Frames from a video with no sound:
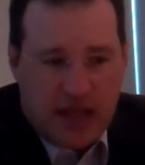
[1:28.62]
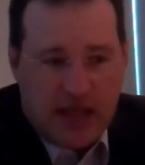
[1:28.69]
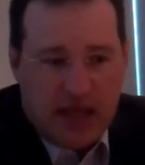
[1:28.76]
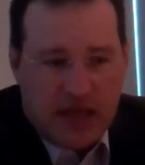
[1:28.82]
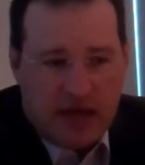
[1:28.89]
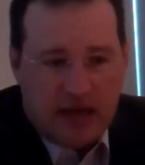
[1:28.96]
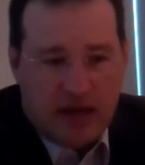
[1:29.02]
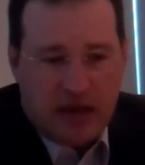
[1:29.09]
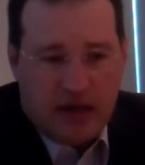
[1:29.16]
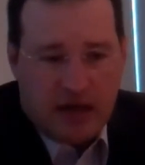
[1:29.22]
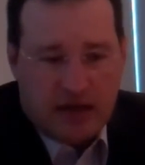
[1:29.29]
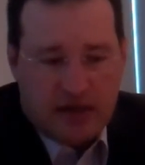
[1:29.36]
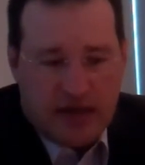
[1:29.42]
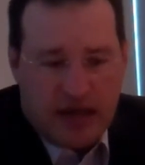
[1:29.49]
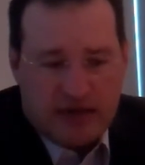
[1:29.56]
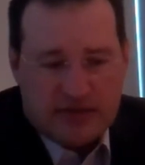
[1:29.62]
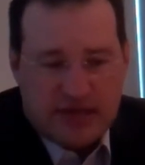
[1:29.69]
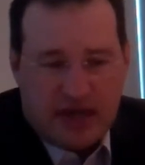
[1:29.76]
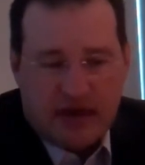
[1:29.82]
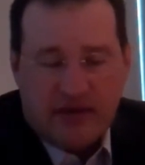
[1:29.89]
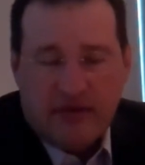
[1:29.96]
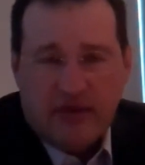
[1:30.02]
in a
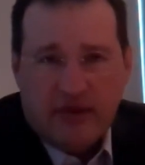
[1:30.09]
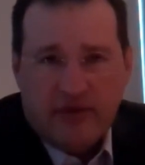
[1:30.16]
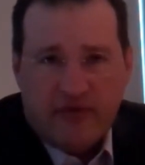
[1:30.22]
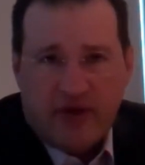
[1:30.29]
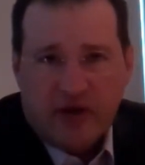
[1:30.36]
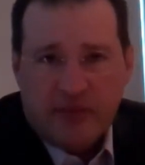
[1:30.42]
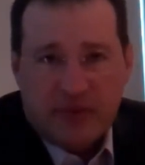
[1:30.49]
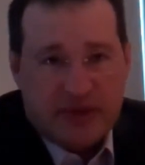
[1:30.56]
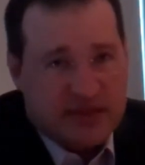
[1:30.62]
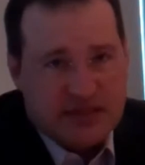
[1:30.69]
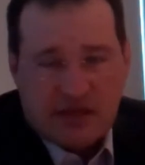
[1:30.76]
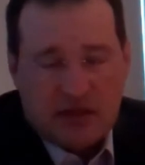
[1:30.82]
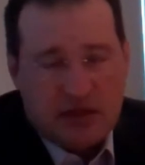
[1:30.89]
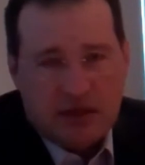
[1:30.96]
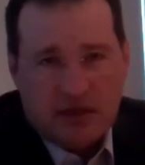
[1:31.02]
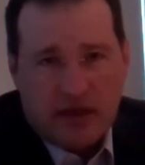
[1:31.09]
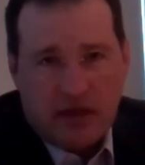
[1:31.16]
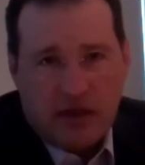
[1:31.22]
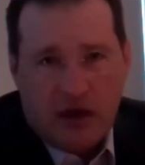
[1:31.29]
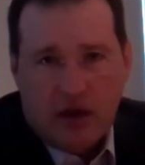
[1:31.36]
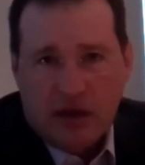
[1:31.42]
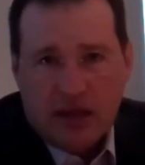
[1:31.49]
downtown environment that's
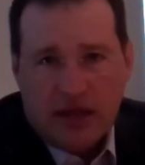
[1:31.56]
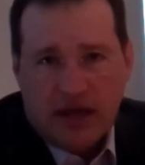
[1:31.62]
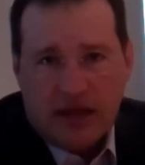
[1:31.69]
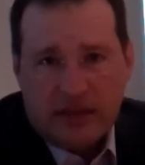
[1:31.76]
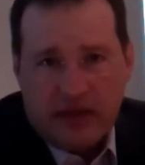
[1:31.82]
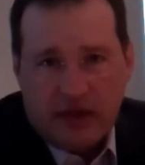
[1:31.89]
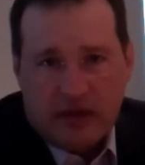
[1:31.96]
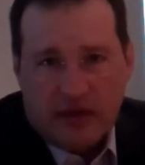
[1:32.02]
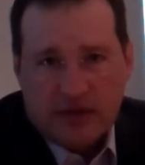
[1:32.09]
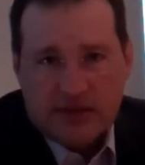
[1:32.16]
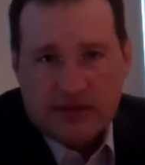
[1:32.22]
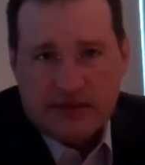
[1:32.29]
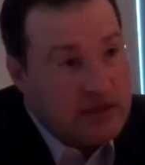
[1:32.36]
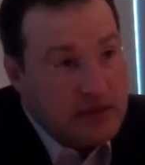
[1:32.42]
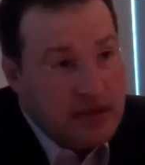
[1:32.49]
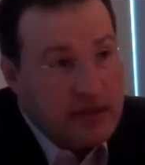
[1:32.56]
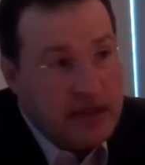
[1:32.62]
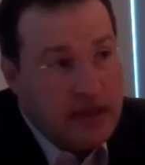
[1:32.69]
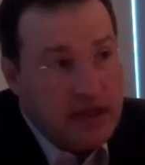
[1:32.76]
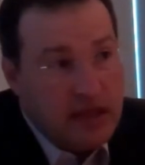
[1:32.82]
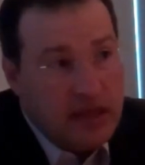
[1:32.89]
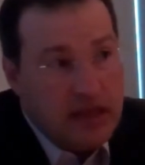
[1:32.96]
clearly all in on the arts?
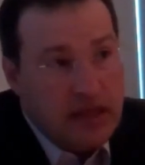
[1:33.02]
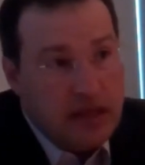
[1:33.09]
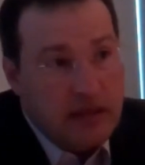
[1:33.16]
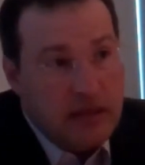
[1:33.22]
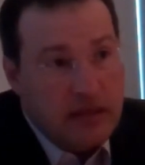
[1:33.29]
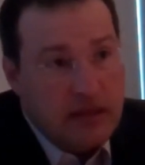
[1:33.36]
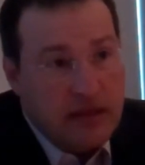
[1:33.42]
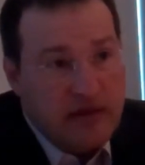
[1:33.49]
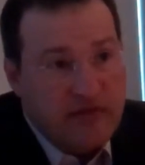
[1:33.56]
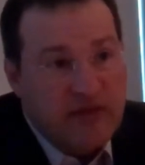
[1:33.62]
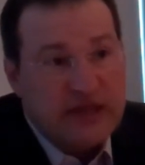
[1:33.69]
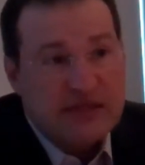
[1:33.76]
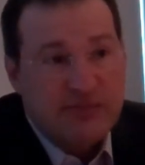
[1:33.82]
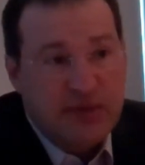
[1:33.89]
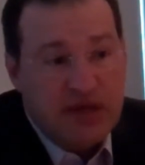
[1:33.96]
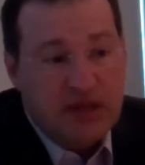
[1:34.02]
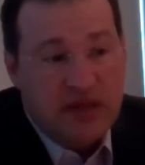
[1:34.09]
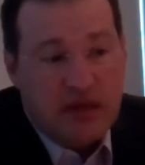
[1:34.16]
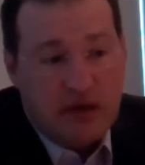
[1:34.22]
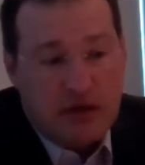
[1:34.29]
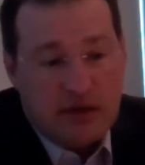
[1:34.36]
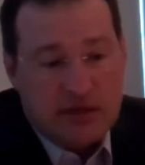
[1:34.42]
The investment in
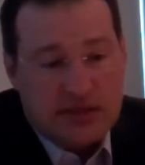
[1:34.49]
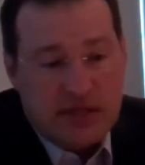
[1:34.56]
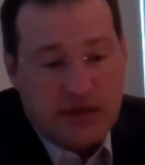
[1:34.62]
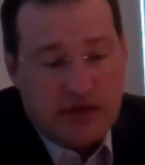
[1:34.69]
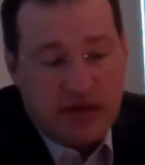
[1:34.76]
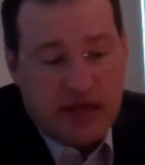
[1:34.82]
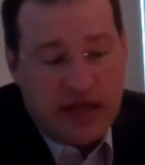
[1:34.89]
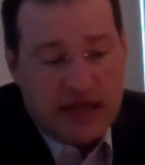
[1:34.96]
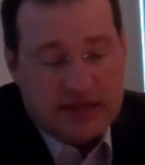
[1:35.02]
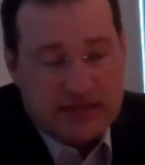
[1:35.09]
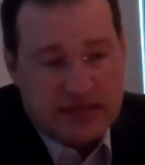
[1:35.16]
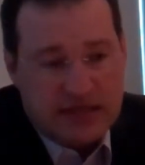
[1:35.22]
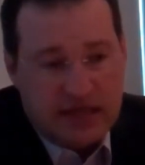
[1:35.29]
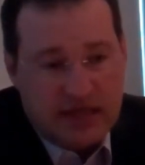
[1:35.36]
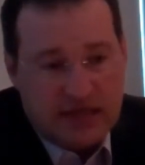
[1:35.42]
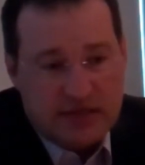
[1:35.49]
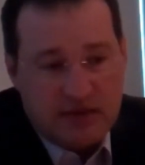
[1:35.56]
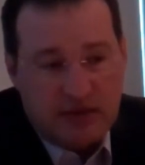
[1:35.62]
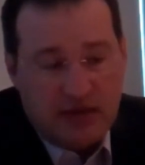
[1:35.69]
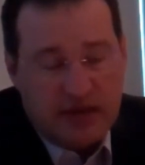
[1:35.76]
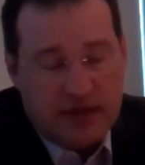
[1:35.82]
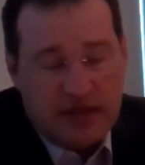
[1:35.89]
the arts here in Kansas City,
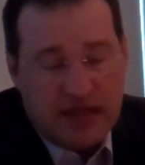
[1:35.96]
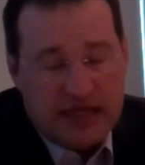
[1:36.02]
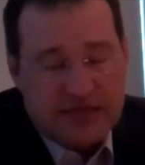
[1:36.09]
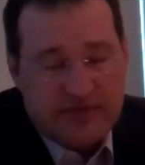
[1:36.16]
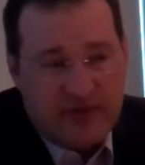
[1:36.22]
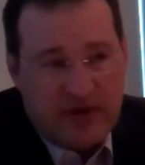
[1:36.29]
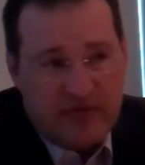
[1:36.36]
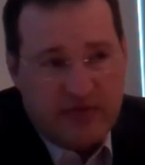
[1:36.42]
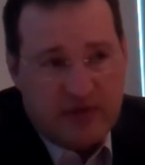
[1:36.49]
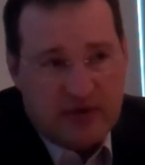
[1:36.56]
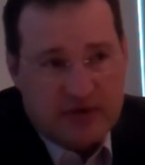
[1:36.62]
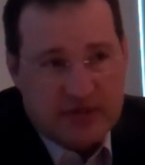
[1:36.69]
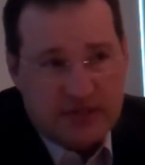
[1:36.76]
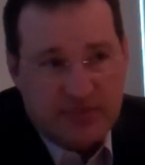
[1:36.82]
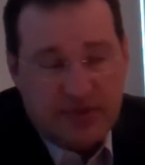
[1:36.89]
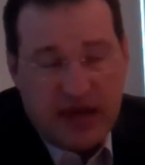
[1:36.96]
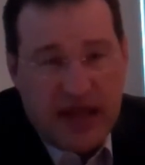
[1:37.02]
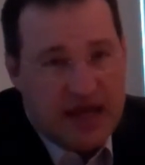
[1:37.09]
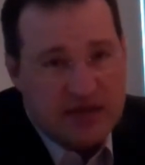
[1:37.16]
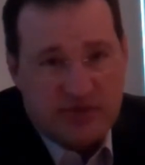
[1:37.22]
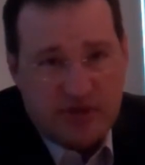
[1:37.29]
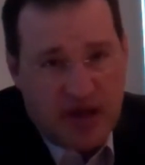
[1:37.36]
certainly in the last 5 years, has been
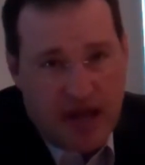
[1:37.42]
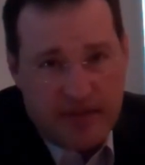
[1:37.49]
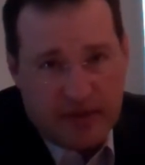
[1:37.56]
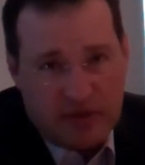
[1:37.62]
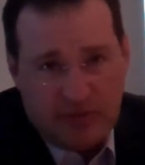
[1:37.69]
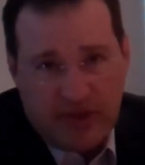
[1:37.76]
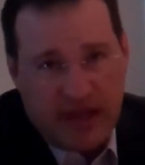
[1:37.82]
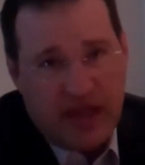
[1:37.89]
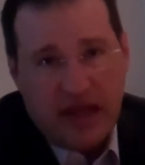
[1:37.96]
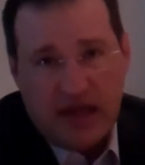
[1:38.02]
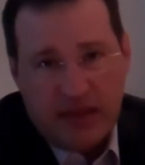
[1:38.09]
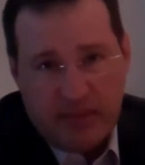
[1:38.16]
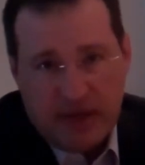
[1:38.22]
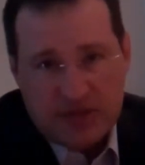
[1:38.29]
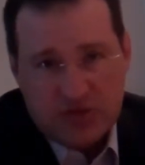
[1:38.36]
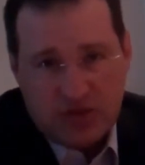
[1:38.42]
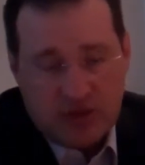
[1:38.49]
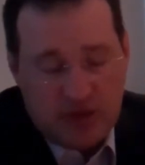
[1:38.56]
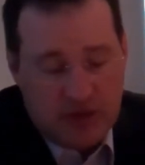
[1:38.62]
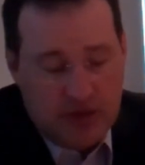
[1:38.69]
astronomical by any measure.